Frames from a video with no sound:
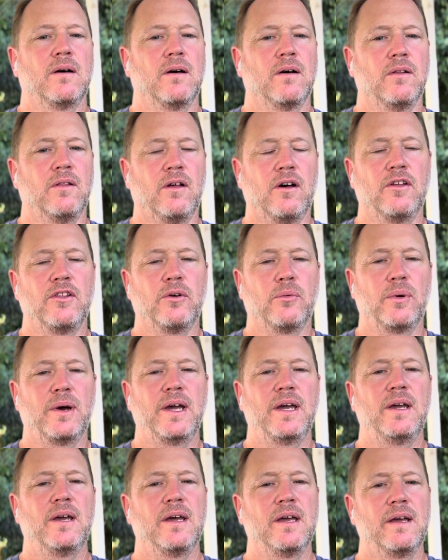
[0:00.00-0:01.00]
Along the
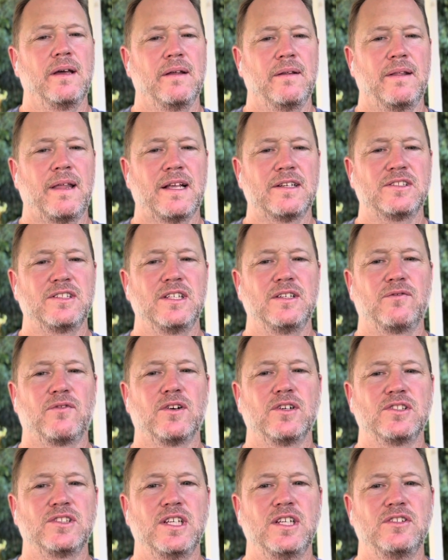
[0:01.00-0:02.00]
way, that
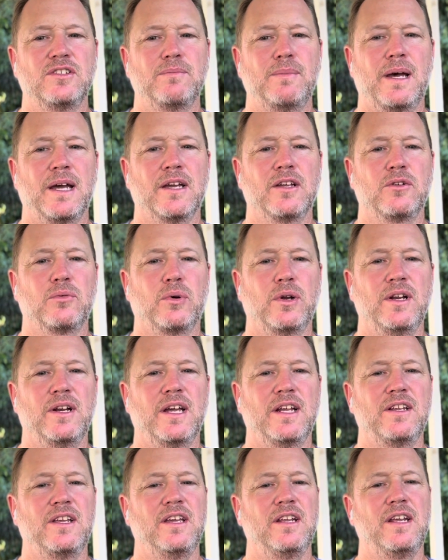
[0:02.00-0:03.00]
first season back in
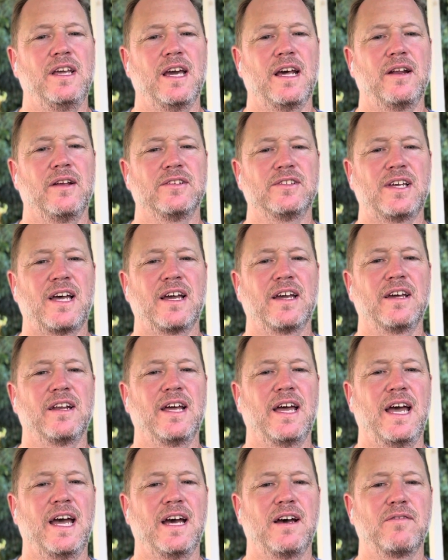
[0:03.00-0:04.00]
2019, he had a sack and a
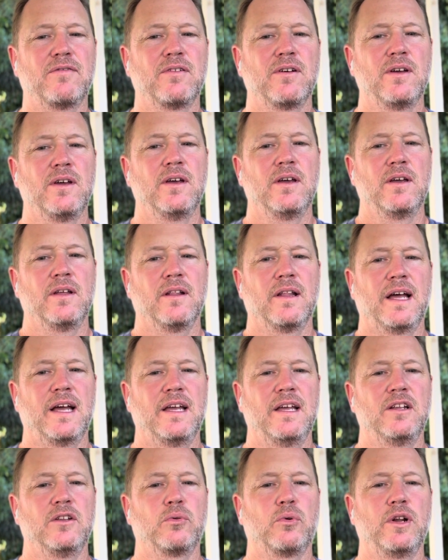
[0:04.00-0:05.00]
half.
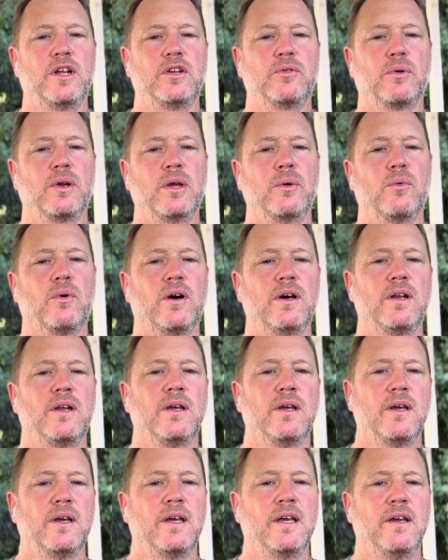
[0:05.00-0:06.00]
In 2021,
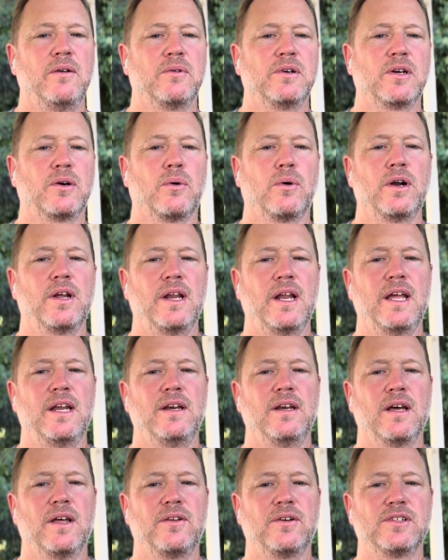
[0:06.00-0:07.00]
he recorded
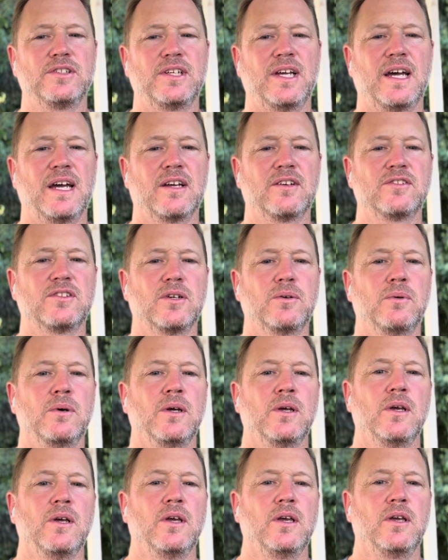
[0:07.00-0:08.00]
another sack. So
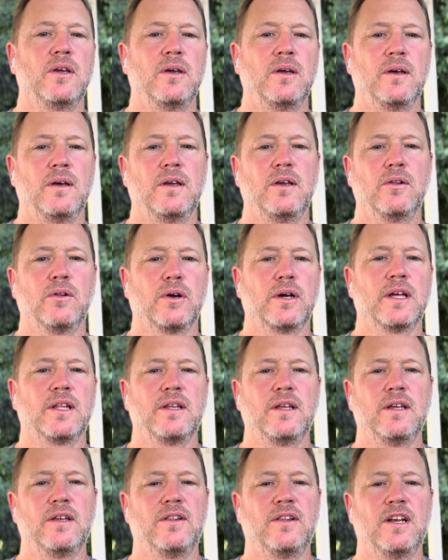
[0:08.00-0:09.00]
you look
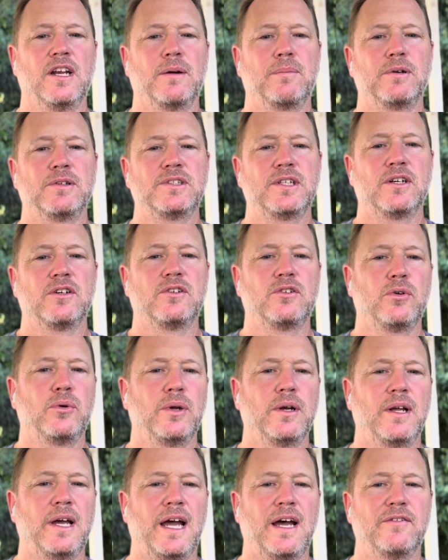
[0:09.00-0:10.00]
at the numbers there,
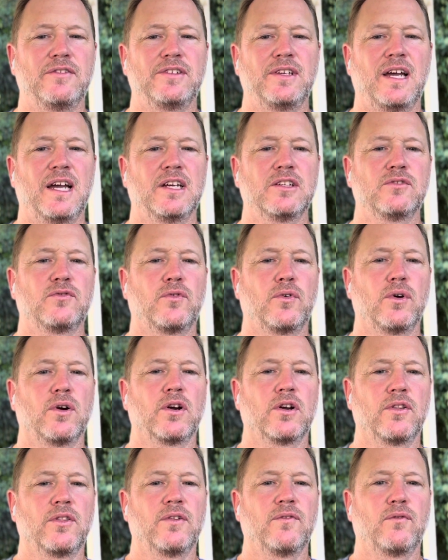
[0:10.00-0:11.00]
2.5 sacks
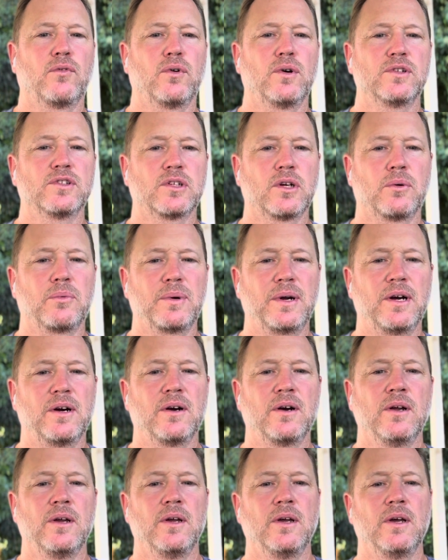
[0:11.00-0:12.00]
for his
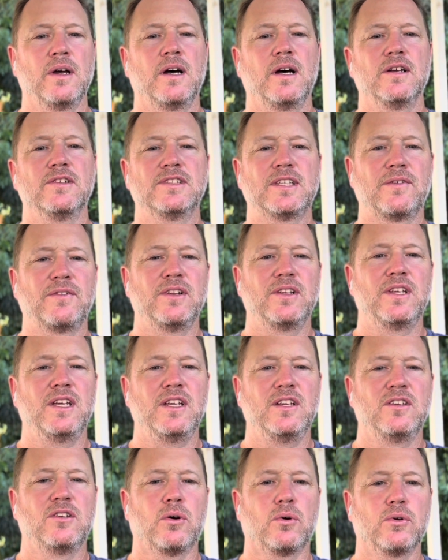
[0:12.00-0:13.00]
career,
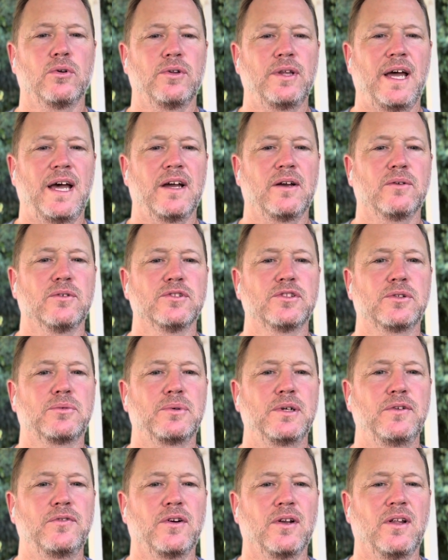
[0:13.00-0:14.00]
17 total tackles,
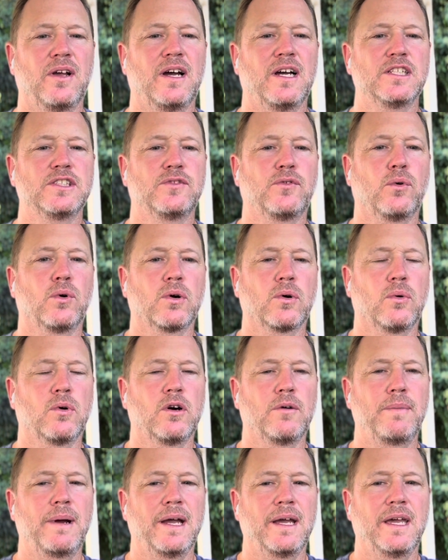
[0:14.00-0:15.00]
3 for loss, 4
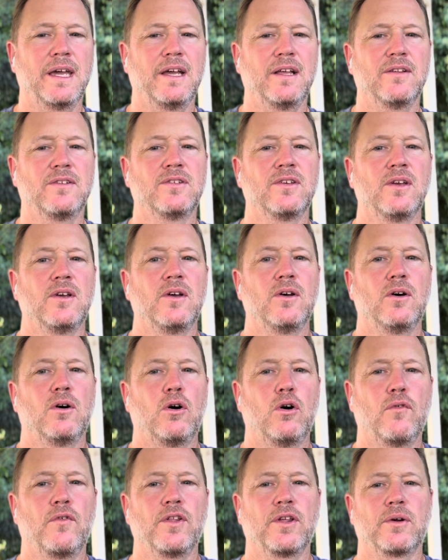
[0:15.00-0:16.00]
quarterback hits
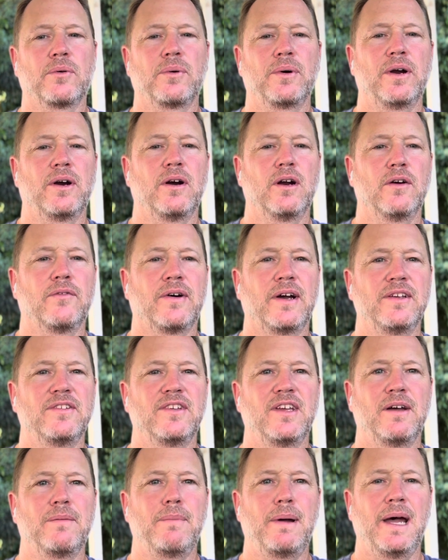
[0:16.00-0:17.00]
over the career of
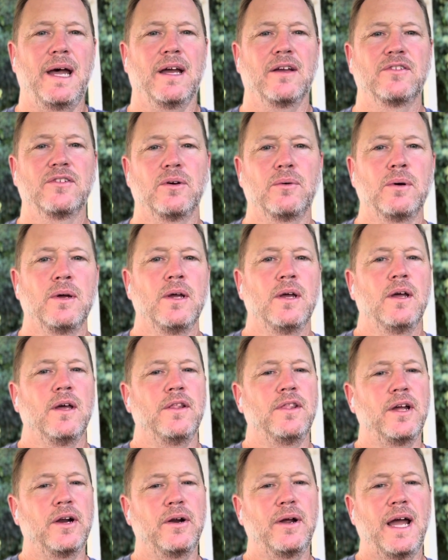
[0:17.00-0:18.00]
Isaiah Mack. So
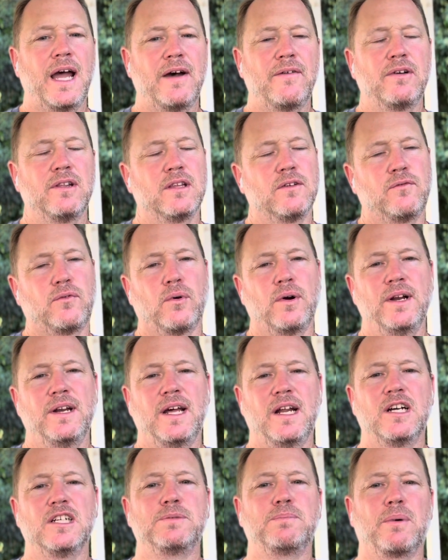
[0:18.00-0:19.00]
there you have it, the
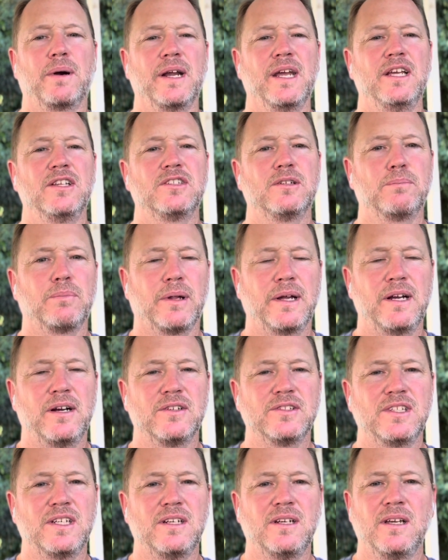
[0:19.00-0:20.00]
49ers bringing some
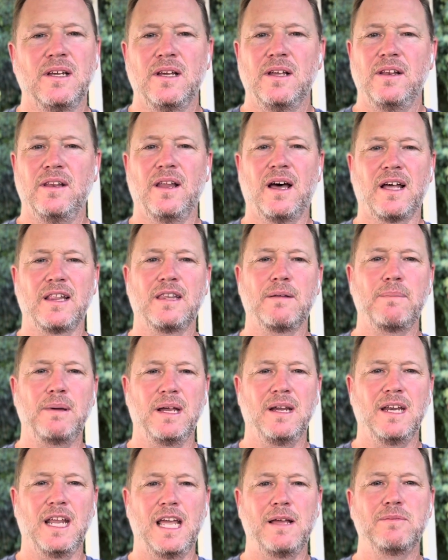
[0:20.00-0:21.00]
players in, not the
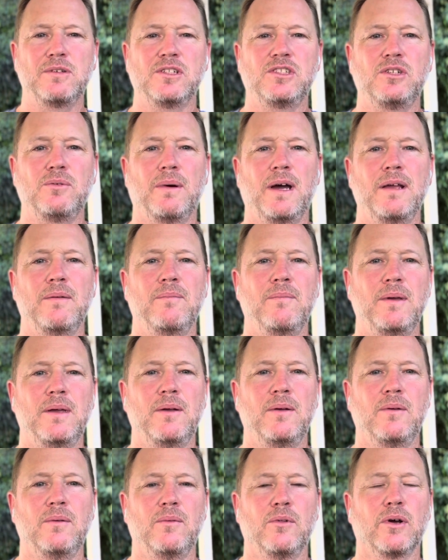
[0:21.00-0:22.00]
big names that you might
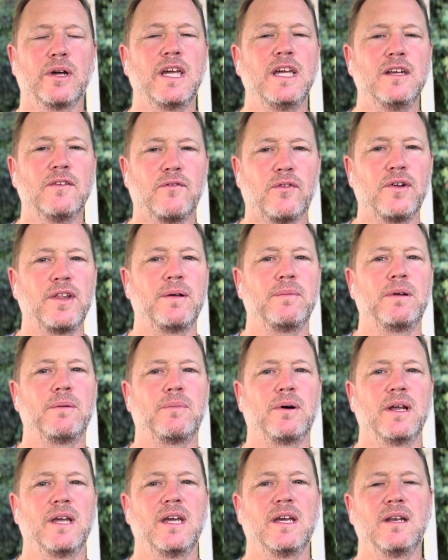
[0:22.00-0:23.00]
be looking for them to
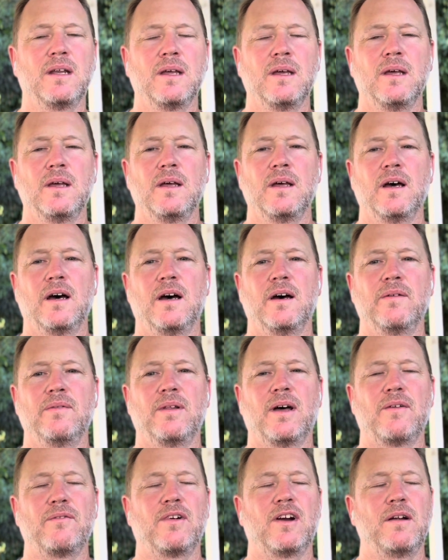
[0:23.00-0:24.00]
bring in.
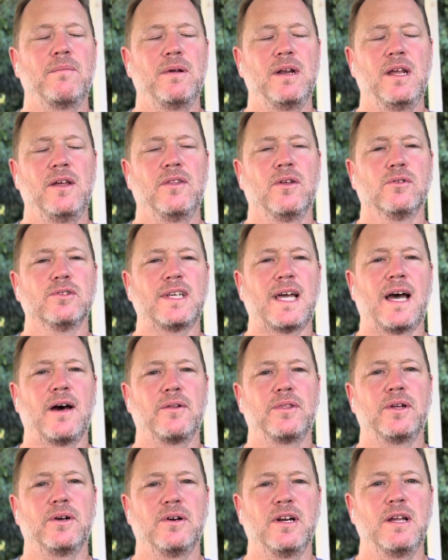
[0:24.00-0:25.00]
Not very many of those
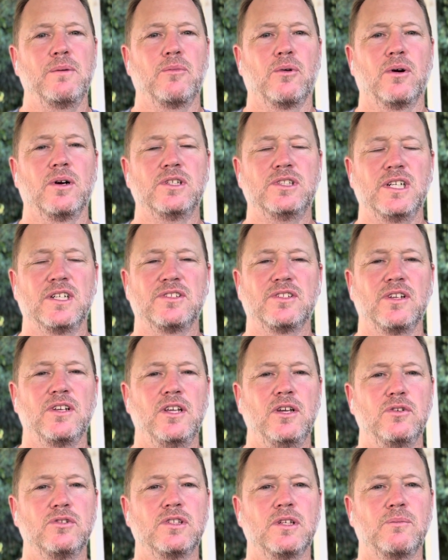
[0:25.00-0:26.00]
out there anymore. Justin
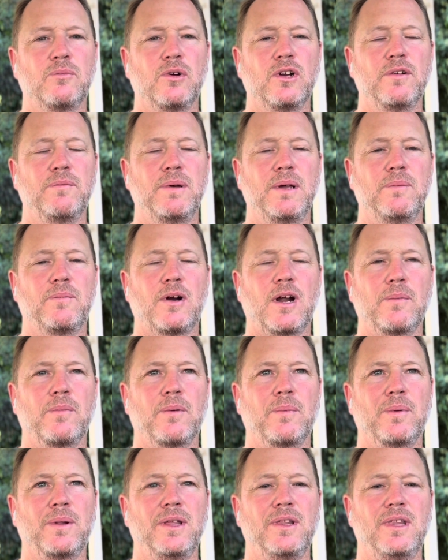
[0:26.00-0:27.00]
Houston would have been
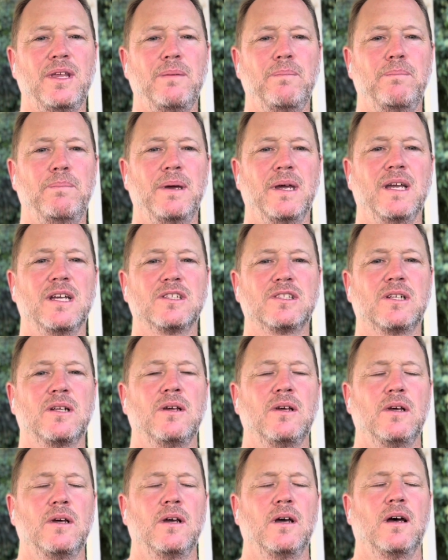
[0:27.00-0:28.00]
probably the biggest
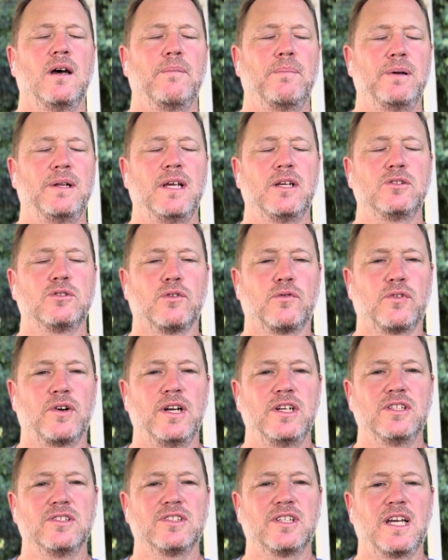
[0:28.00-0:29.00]
potential free
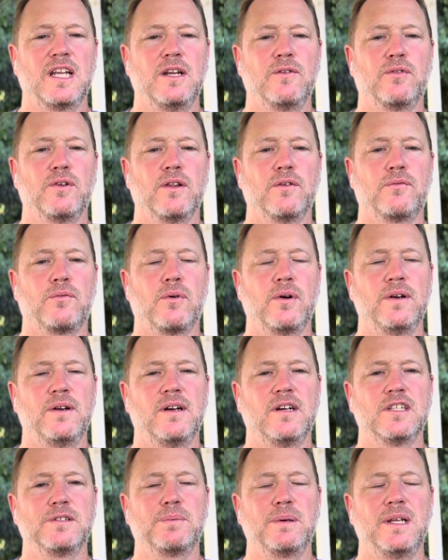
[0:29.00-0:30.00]
agent signing for the
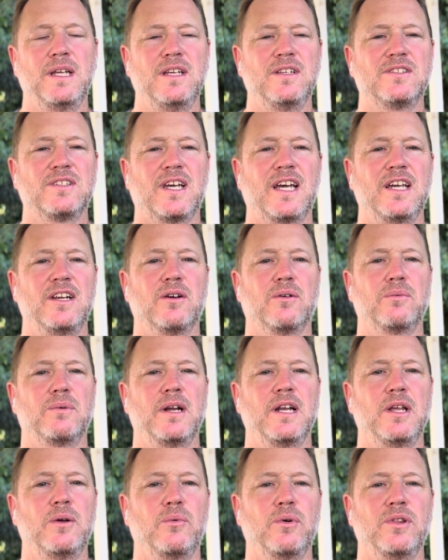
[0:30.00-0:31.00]
49ers, but he signed
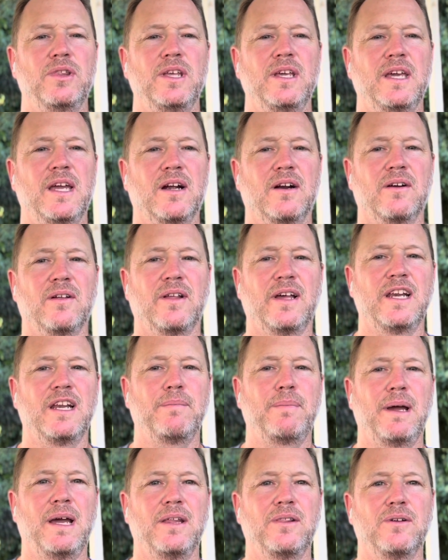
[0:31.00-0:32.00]
already with the Carolina
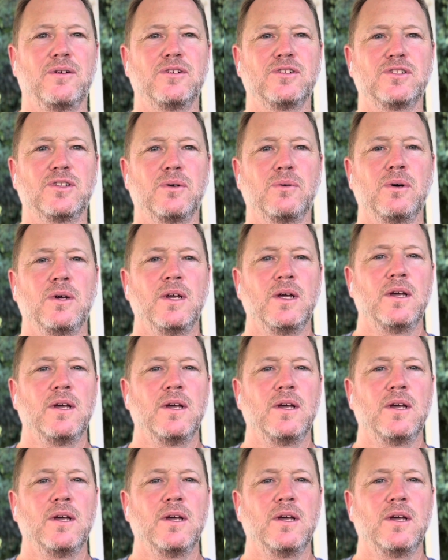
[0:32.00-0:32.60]
Panthers, so